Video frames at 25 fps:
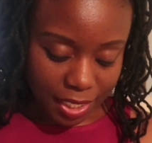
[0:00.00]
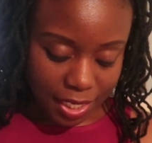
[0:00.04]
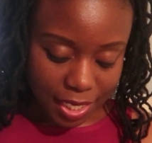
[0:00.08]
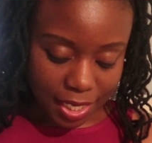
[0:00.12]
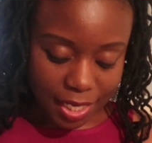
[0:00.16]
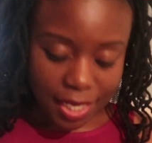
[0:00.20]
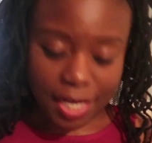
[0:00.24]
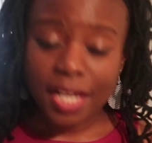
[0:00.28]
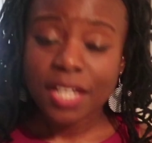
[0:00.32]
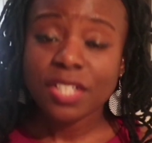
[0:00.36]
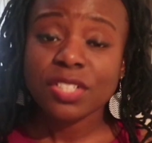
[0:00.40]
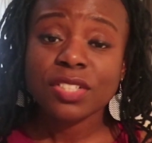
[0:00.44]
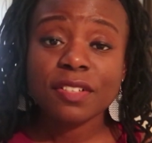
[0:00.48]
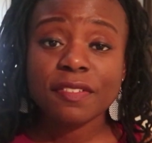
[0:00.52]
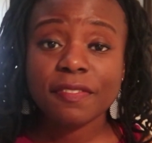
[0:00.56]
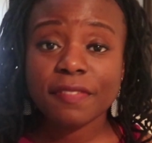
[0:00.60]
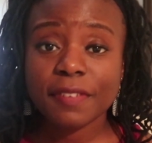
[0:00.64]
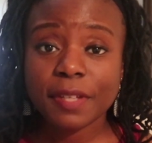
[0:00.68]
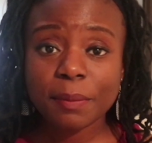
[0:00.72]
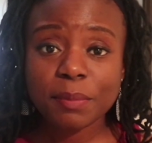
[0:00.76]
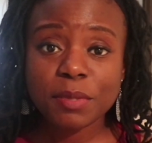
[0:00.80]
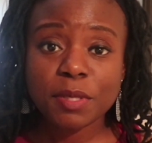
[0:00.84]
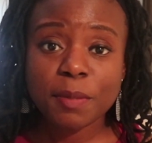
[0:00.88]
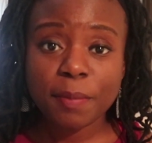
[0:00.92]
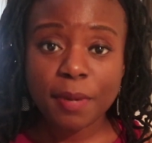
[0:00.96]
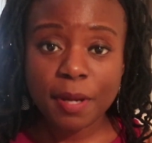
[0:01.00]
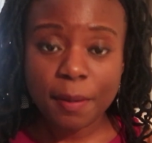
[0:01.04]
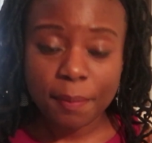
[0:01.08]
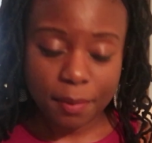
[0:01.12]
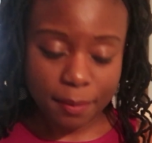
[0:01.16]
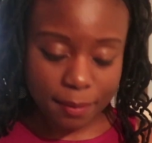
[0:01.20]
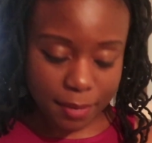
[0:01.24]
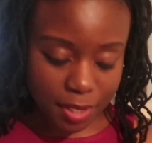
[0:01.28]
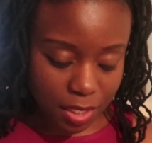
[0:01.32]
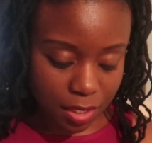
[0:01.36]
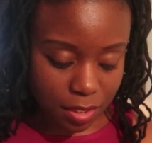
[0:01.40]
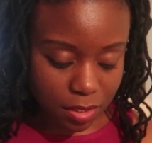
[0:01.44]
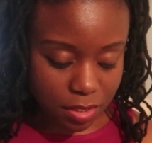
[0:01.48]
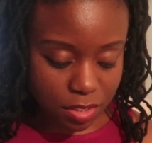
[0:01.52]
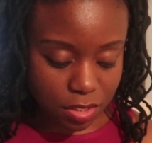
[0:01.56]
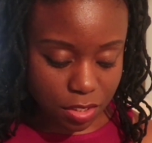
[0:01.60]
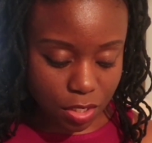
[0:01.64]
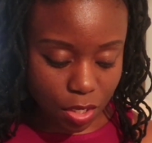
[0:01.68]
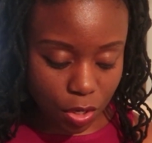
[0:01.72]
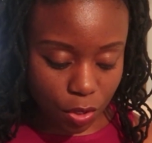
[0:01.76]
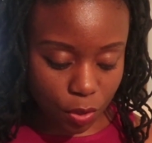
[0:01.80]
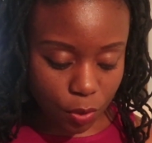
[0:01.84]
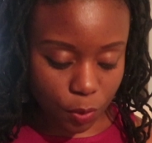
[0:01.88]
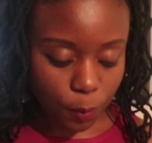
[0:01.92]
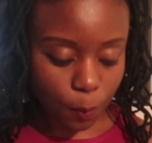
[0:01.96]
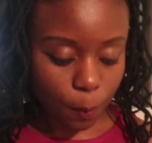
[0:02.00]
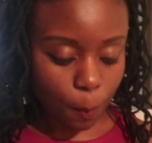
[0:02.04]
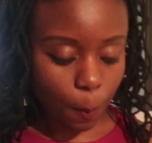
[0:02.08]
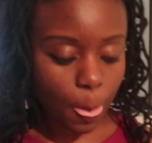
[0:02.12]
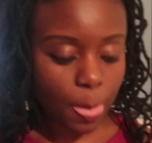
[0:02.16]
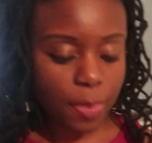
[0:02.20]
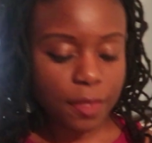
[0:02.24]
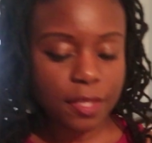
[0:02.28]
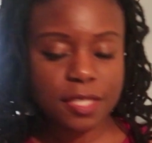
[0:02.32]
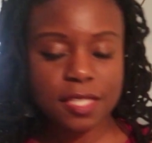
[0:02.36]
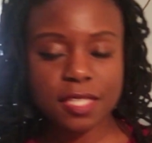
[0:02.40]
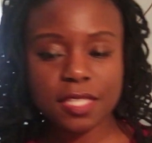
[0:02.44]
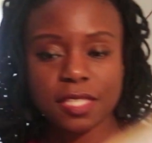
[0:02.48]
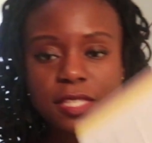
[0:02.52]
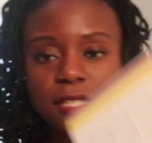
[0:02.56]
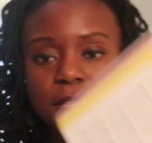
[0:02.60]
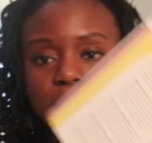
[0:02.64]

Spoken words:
And I actually flipped to peppermint. So this is